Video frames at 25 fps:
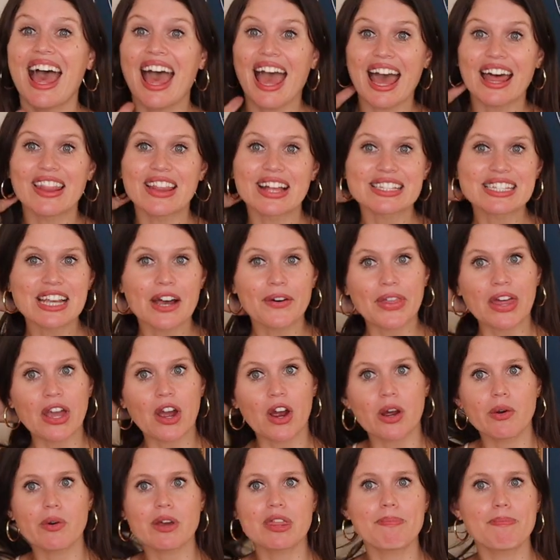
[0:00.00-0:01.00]
And that's how they
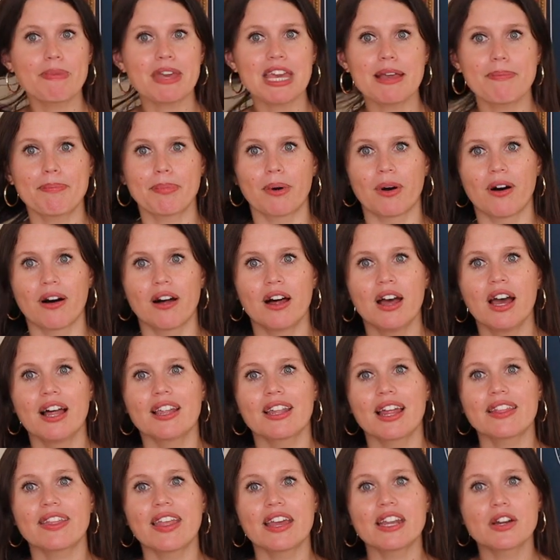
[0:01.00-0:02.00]
are with people.
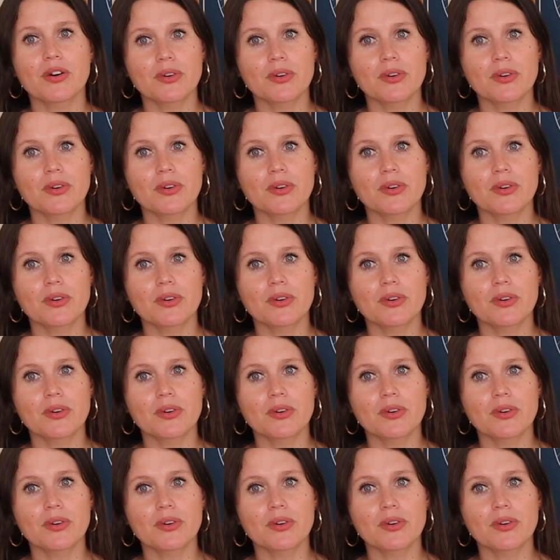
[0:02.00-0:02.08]
Like they